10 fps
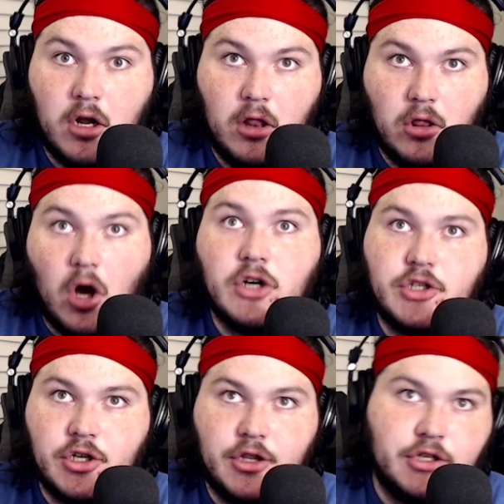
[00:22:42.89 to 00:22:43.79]

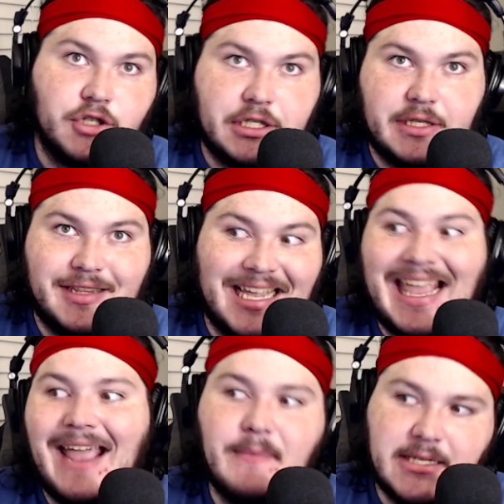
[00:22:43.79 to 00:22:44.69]
larger than just the
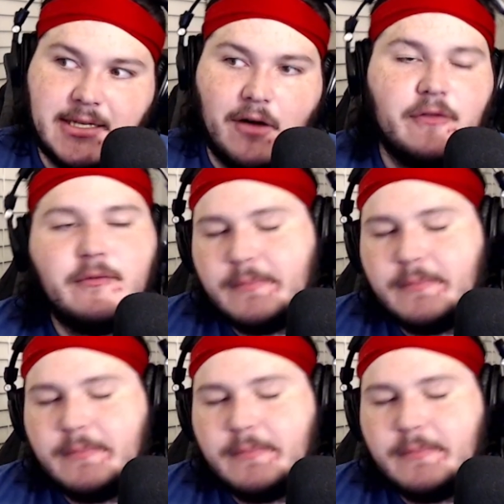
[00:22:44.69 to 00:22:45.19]
game itself.